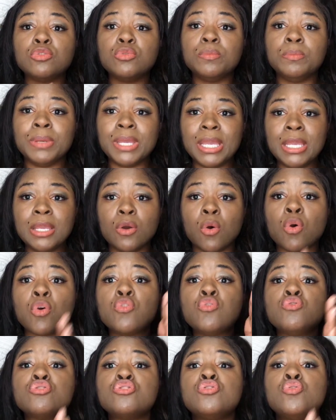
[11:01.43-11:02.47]
or who you
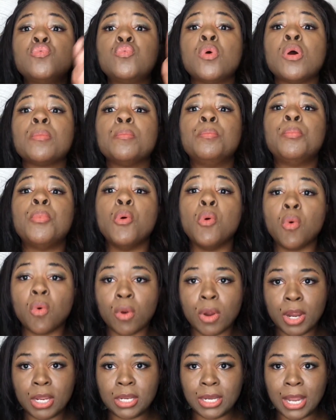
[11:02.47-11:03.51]
were born
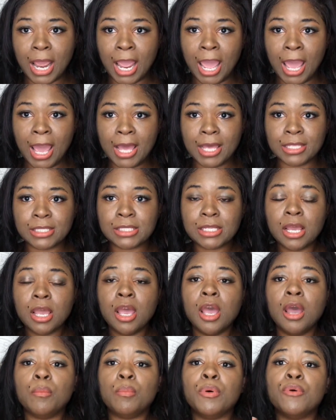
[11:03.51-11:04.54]
as
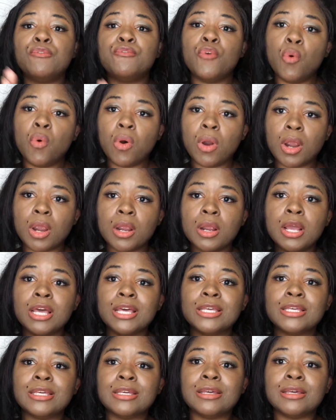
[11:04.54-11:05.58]
before
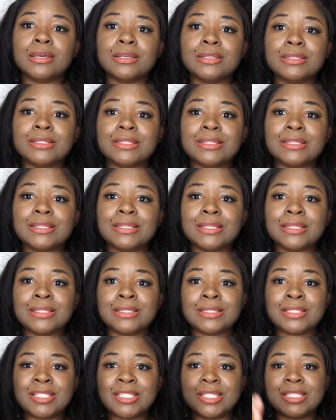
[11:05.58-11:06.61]

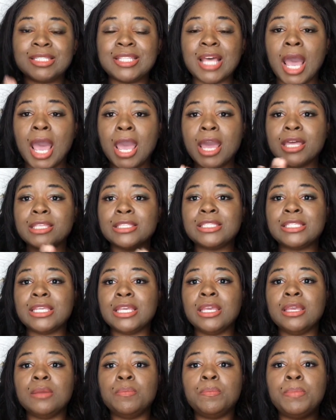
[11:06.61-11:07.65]
society,
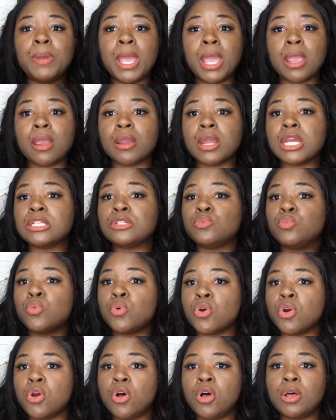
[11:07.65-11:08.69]
parents,
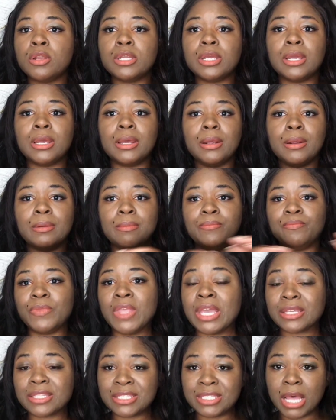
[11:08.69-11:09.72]
world,
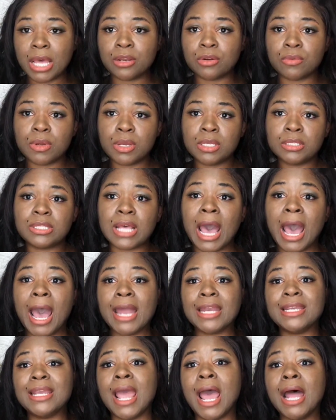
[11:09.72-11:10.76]
etc.'s
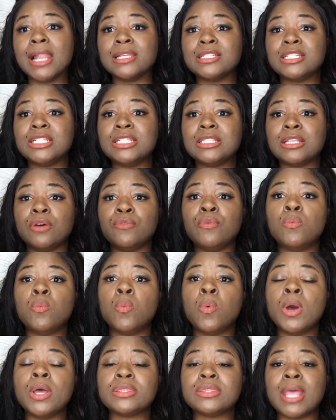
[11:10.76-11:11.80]
ideologies of what
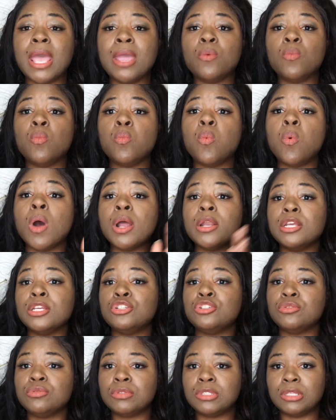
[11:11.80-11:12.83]
they wanted you to
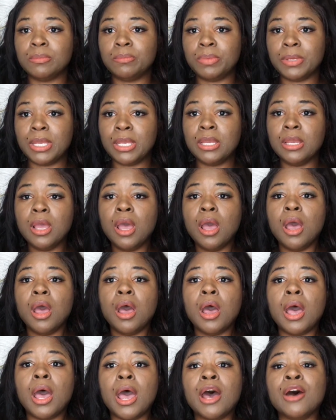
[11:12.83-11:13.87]
be
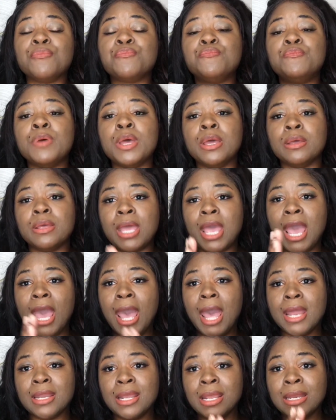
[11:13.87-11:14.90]
had an
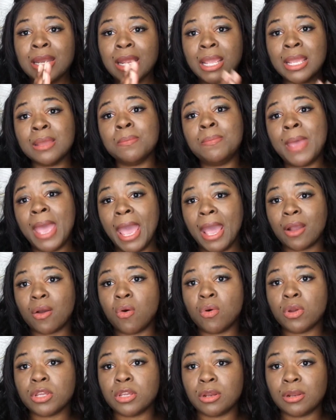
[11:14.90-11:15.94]
impact on your
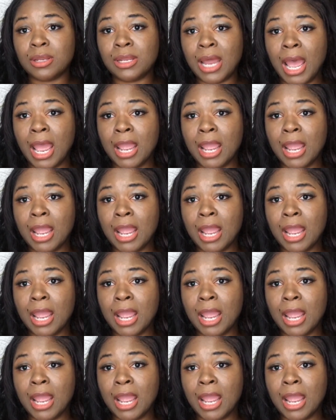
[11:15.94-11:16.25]
life.